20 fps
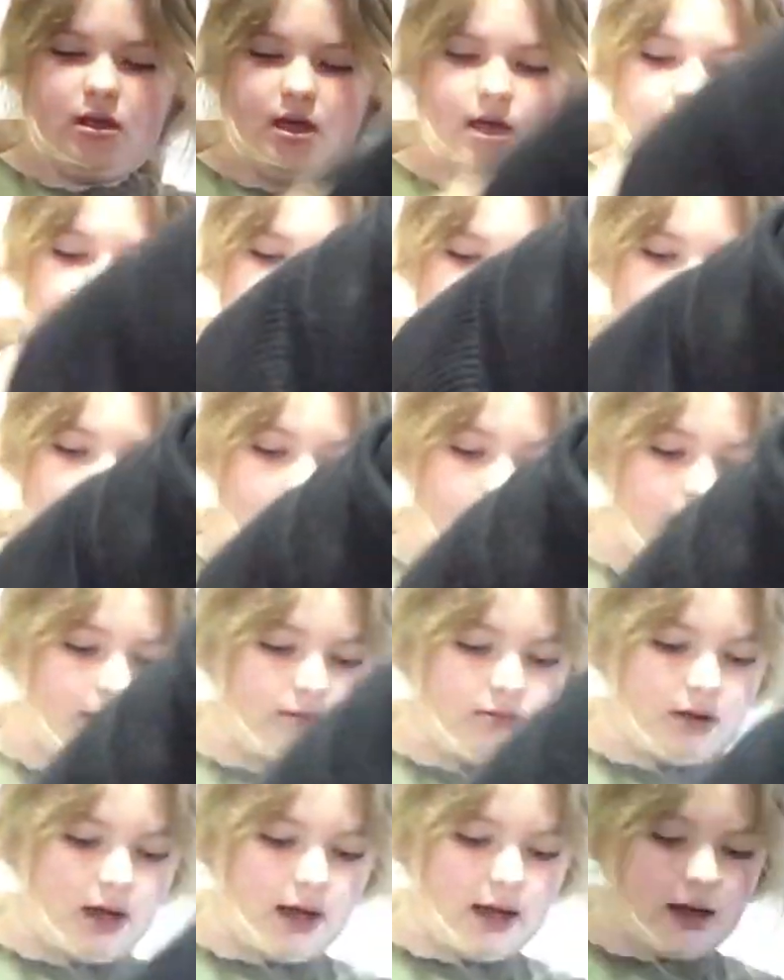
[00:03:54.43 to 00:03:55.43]

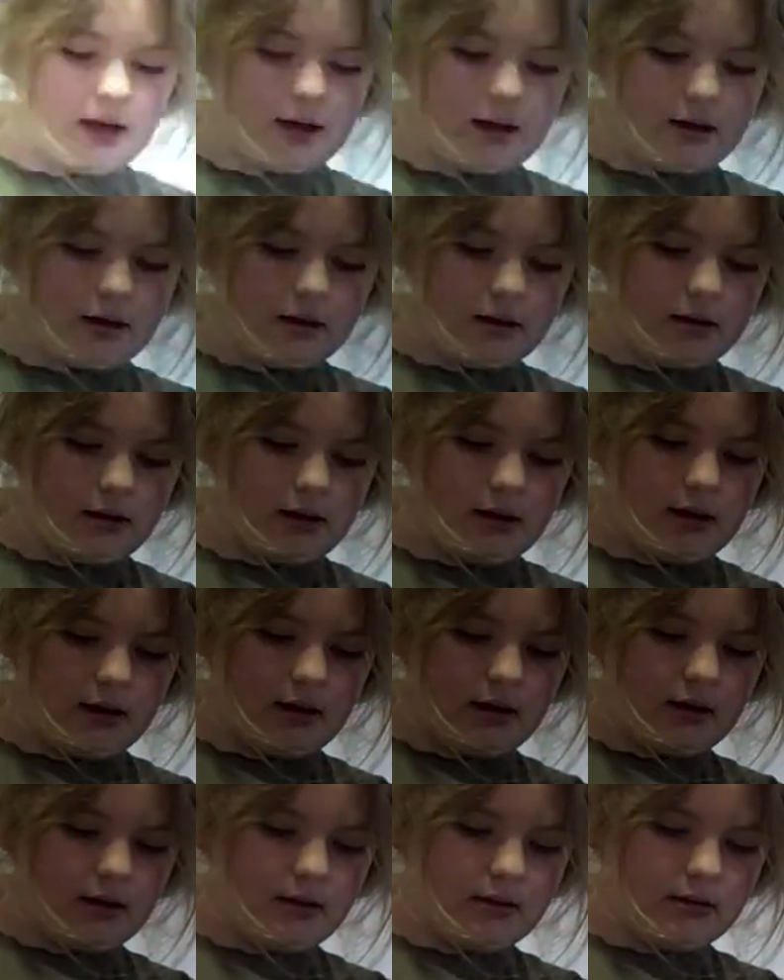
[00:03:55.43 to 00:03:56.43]
And, uh,
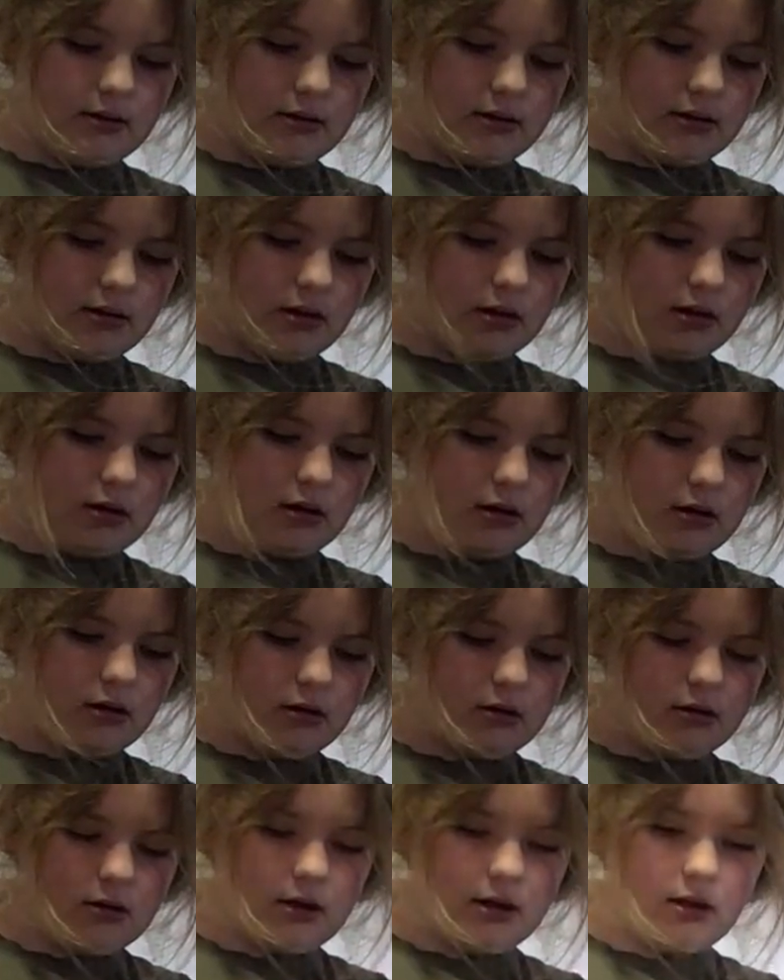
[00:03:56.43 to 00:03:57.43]
and so,
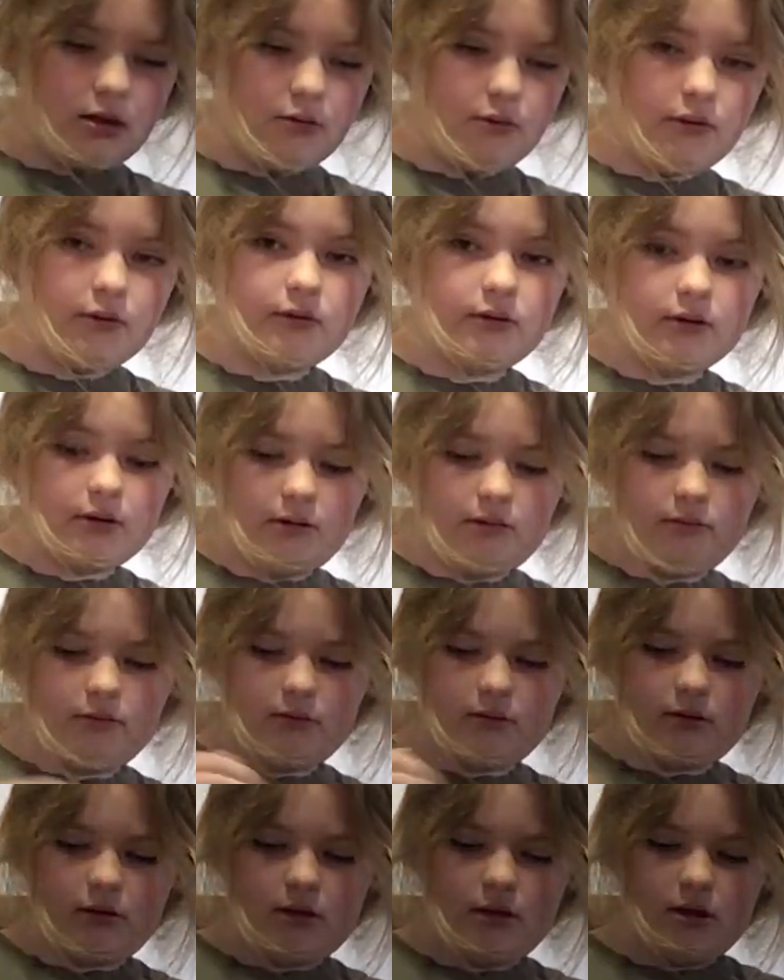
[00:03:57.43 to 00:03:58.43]
so we don't,
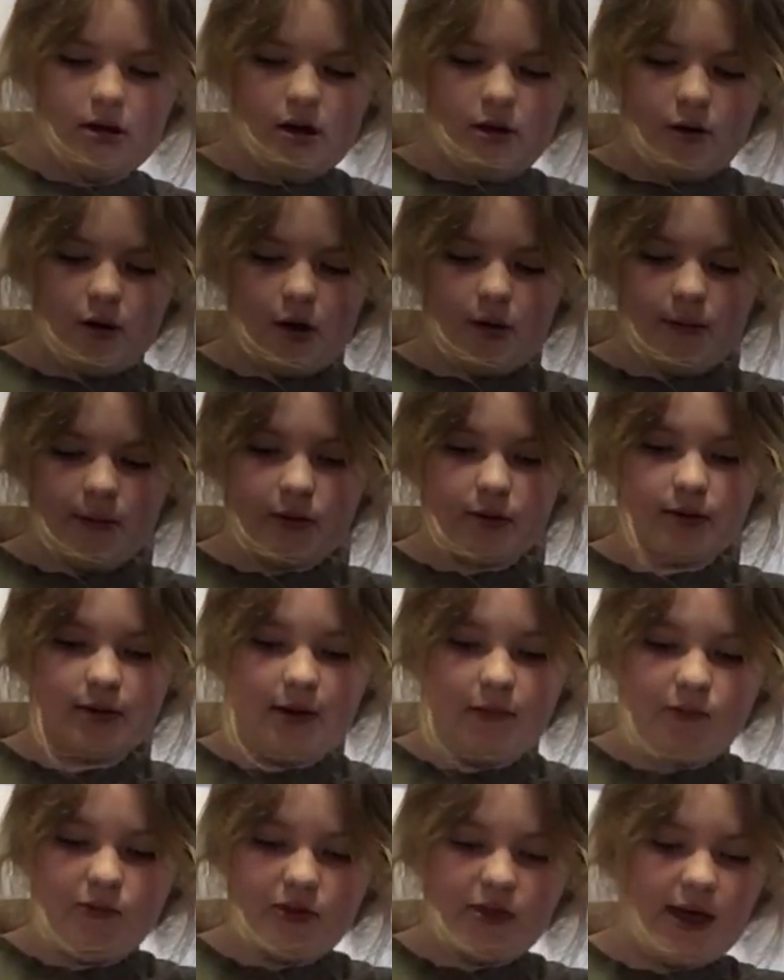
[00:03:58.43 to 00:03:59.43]
almost
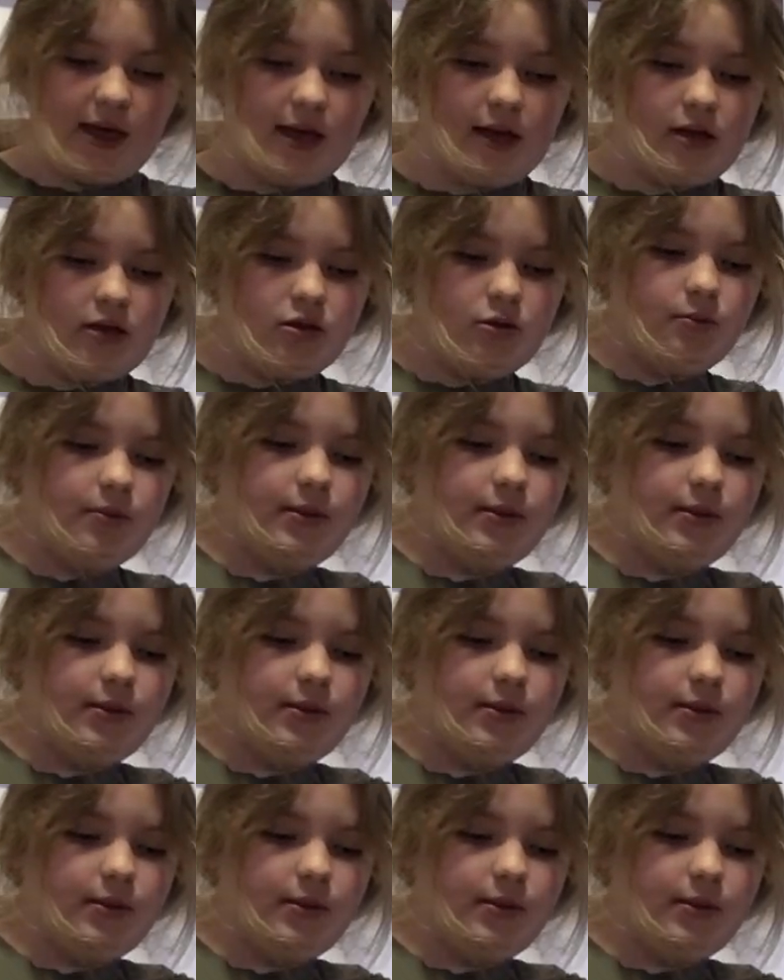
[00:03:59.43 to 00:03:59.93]
done with the edge